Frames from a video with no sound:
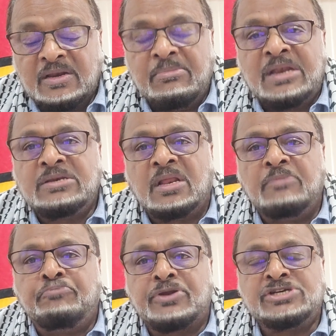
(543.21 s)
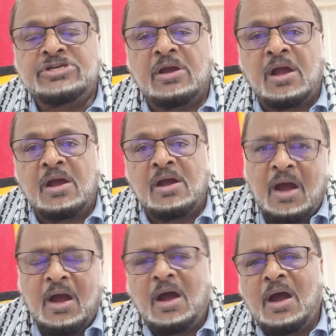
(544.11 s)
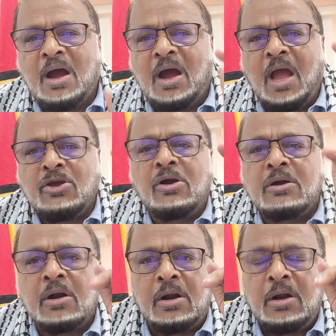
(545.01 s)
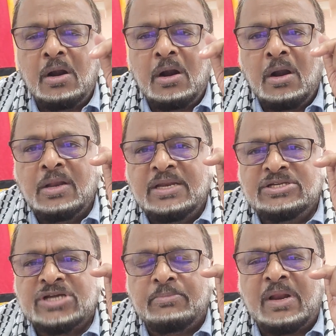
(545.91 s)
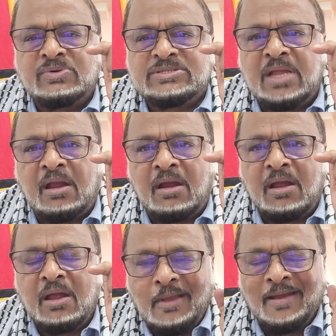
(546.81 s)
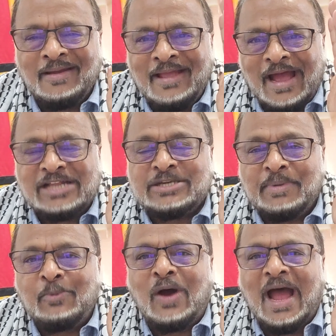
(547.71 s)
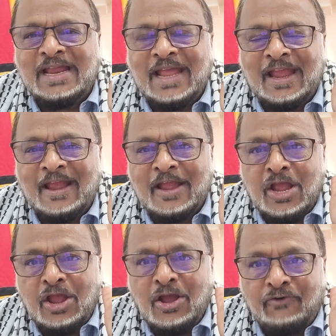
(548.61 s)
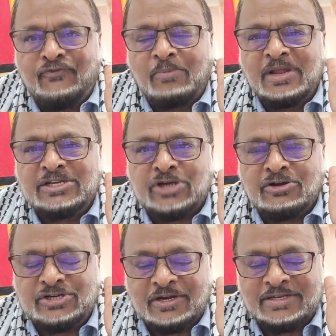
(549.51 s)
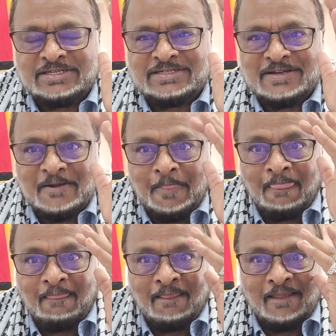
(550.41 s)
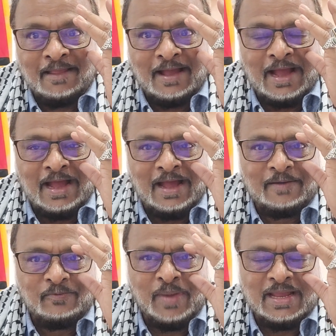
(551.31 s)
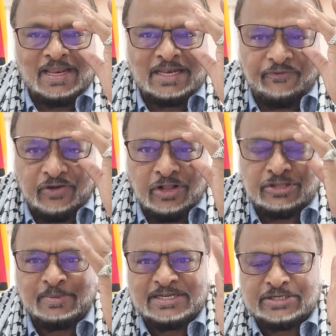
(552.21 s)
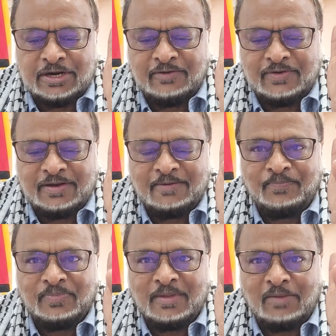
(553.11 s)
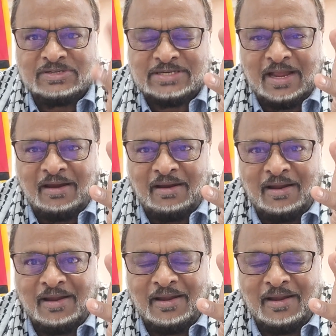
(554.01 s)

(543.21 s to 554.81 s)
the mental pressure. I concur, ladies and gentlemen, I was there. And some of them were hiding from the injunctions, making it difficult to be served. I was there.